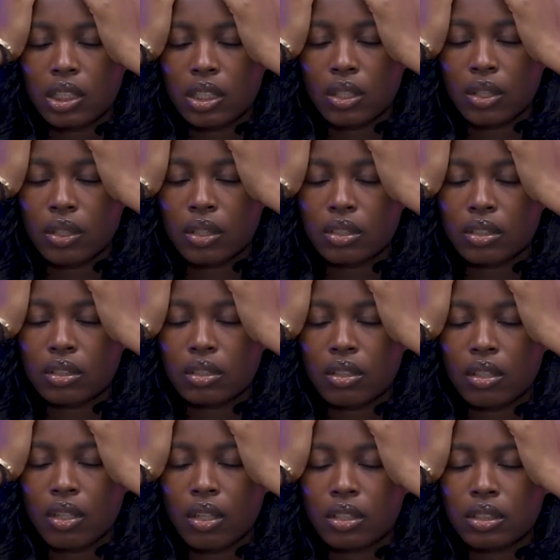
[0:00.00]

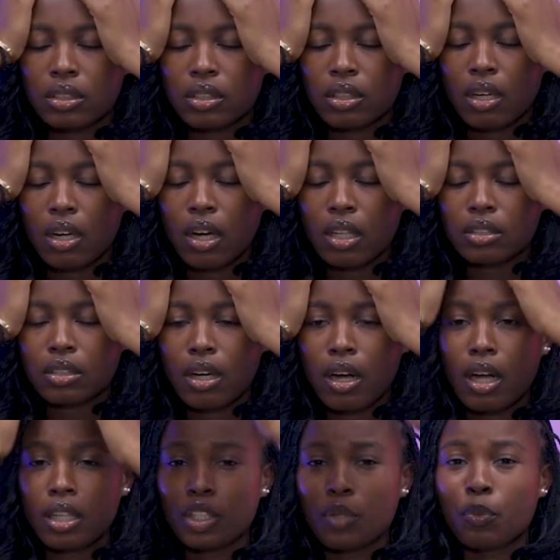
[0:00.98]

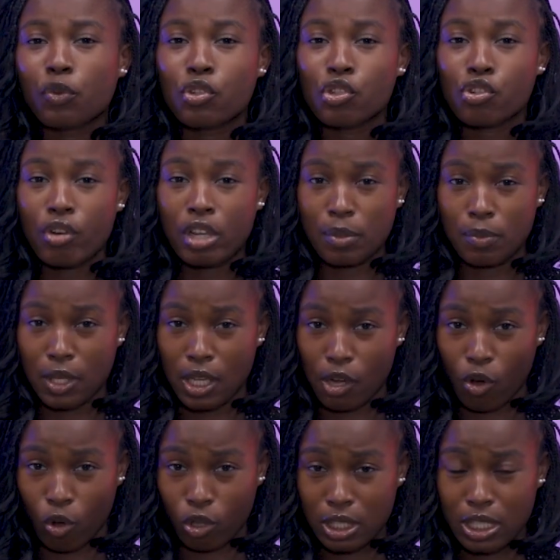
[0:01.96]
God, it will stress me
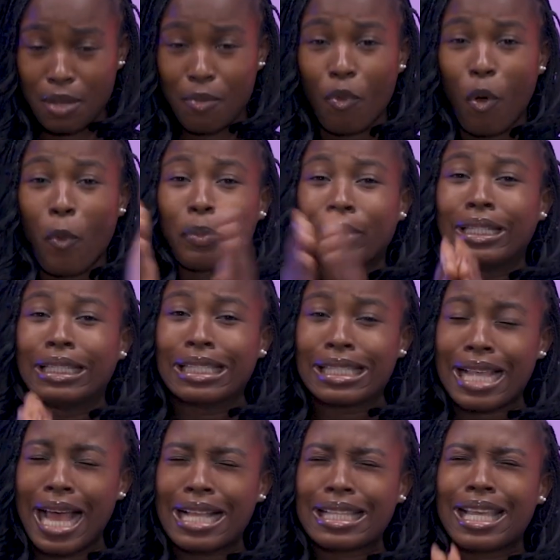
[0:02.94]
a lot. But
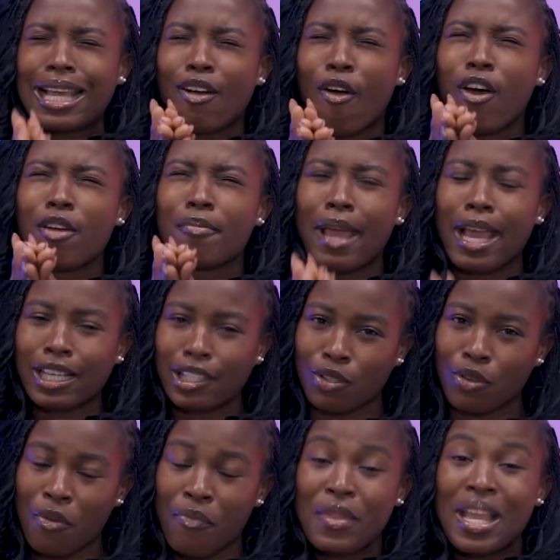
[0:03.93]
please, I say God beg
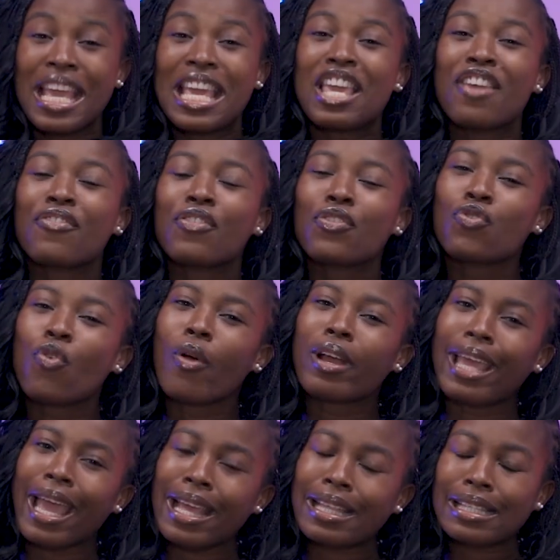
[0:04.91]
you, if you no
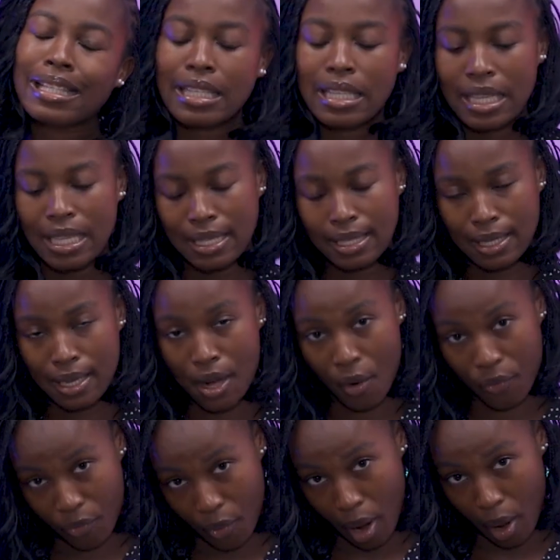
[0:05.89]
get, sit
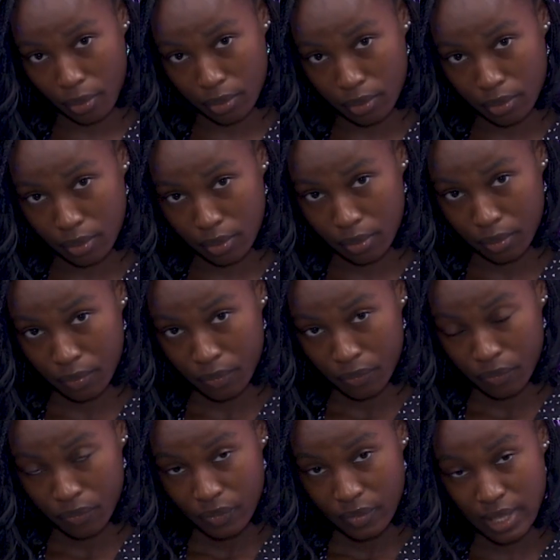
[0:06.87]
down for house.
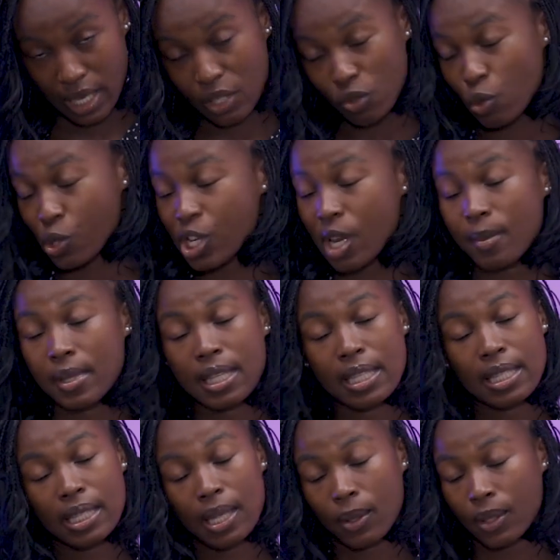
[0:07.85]
There's no shame in
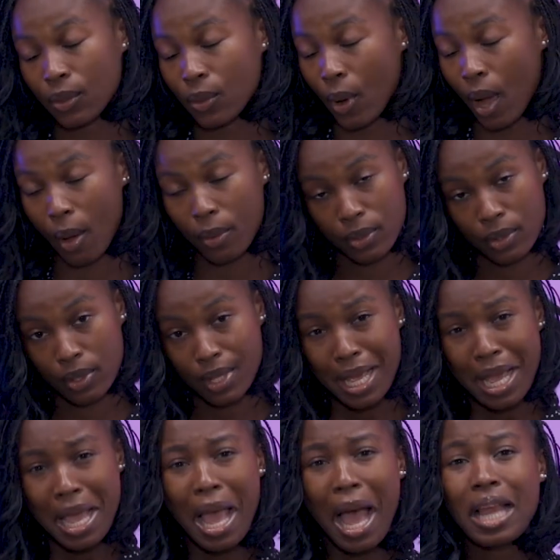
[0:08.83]
sitting down in your house.
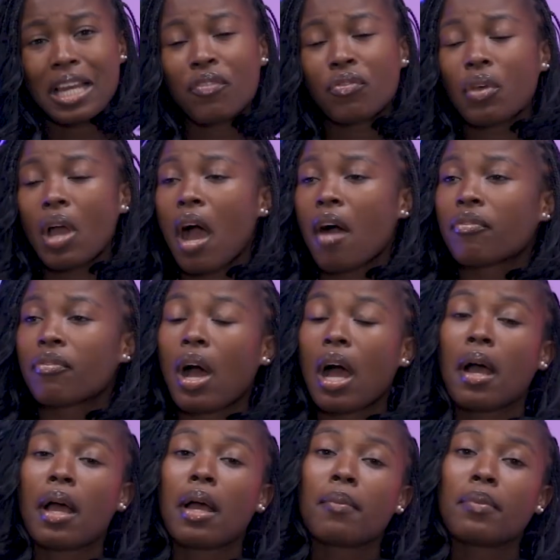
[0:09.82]
And if you have,
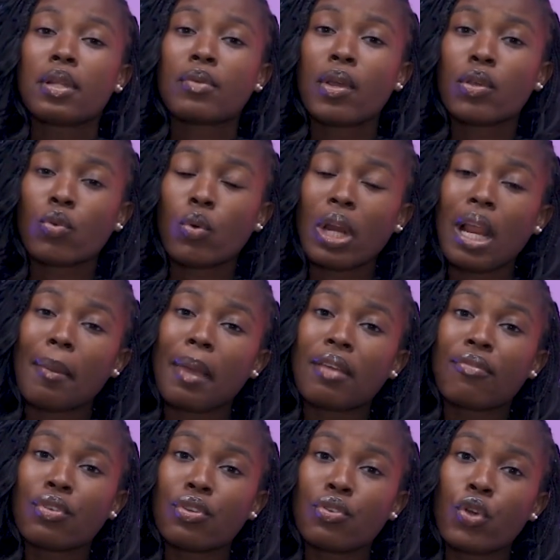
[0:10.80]
please, when you go there,
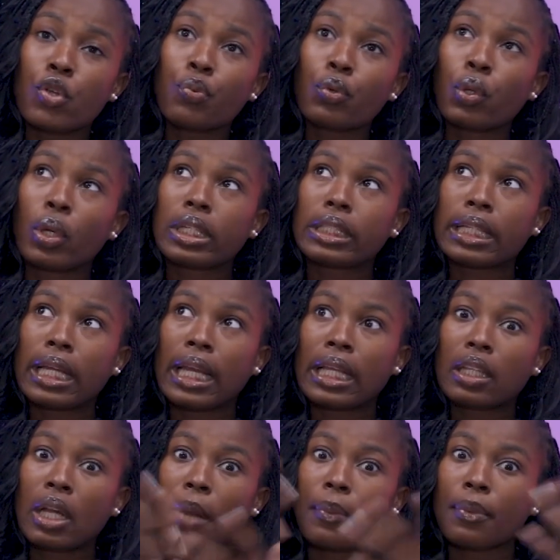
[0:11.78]
make videos, put on this and
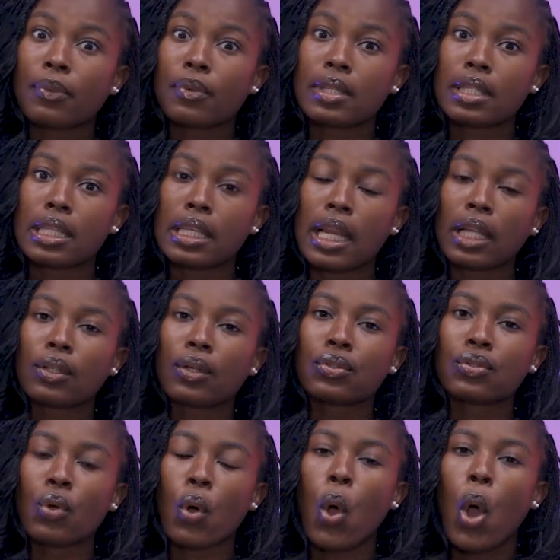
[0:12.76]
let other people see. Let
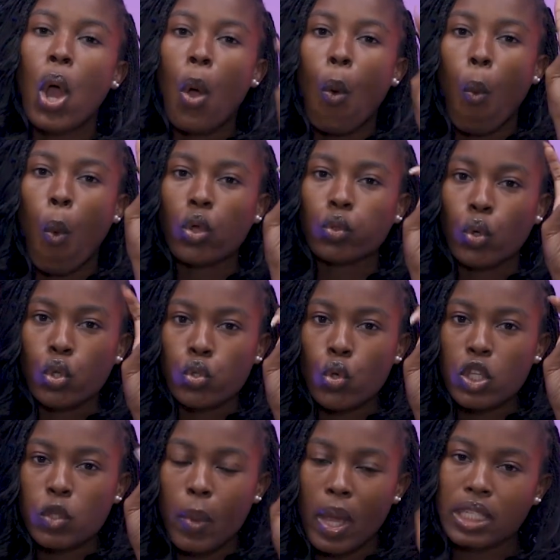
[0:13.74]
us know what was
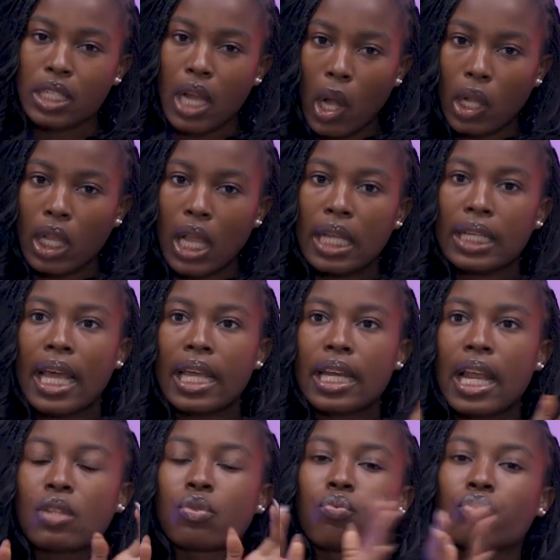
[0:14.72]
so special. Like,
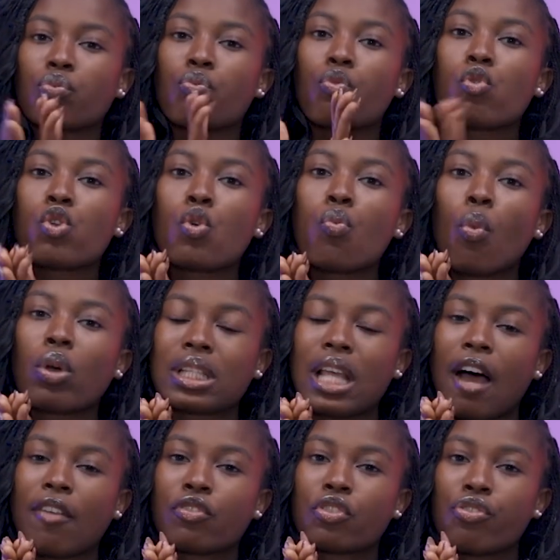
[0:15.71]
next, you must
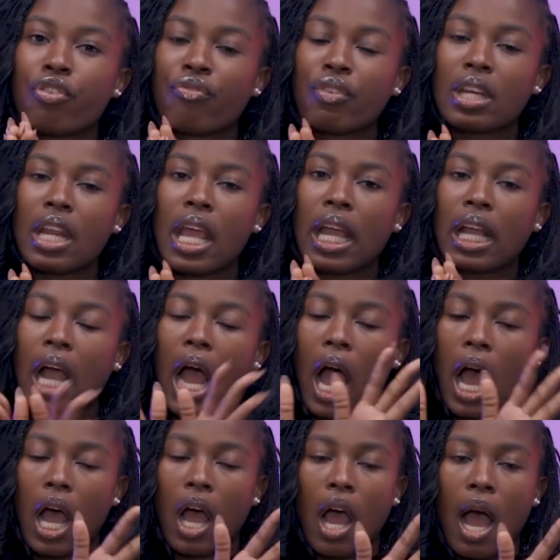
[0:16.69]
have driven a
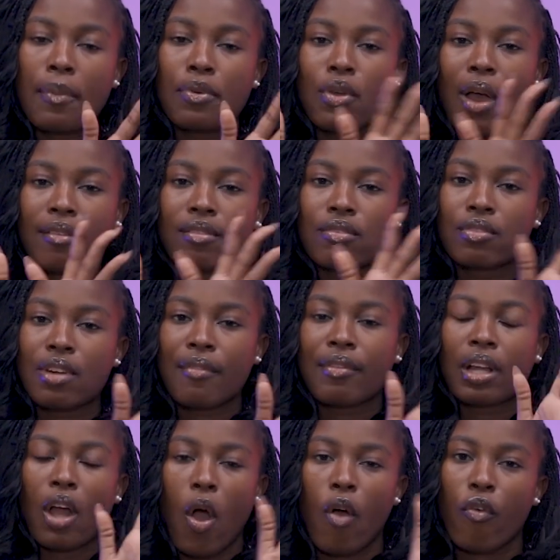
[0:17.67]
car. I mean, you have to drive
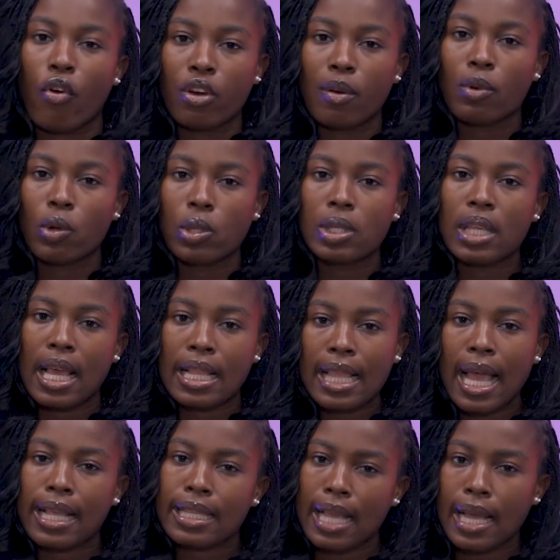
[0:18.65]
a car of 100 million to
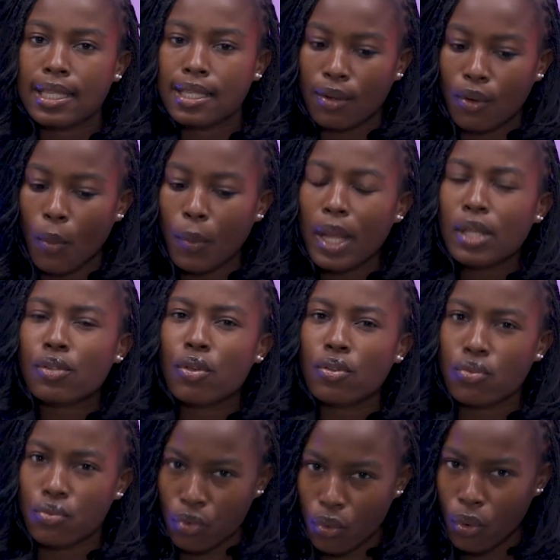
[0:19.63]
enter inside the club. Let
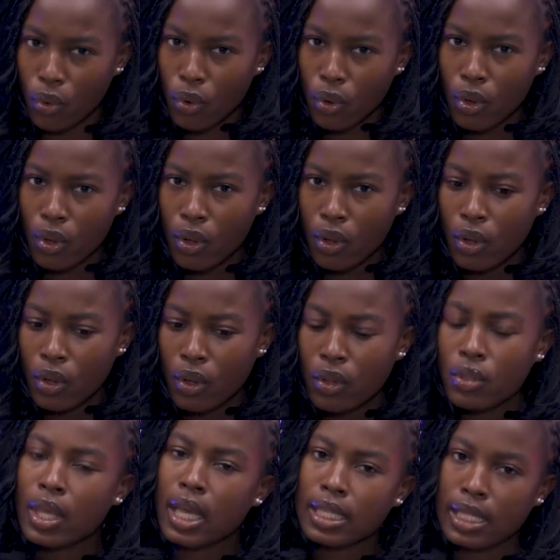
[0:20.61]
us know.
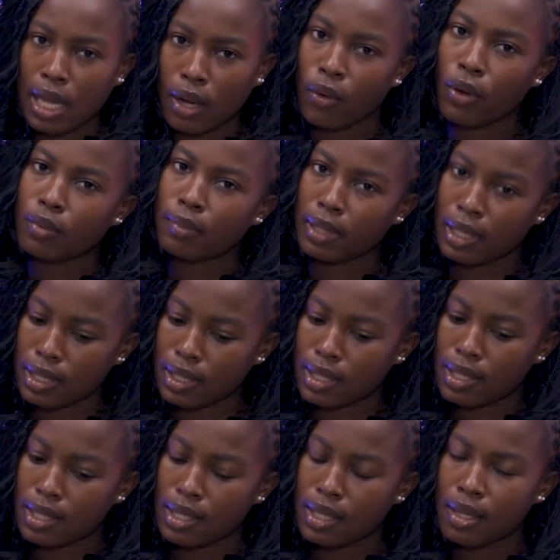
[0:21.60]
Thanks and God
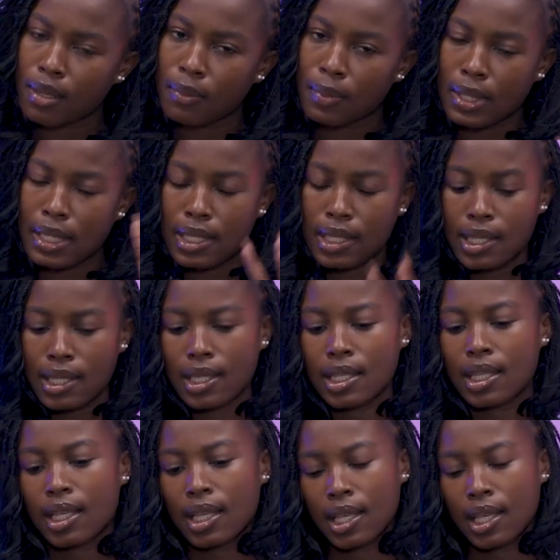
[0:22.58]
bless. Peace.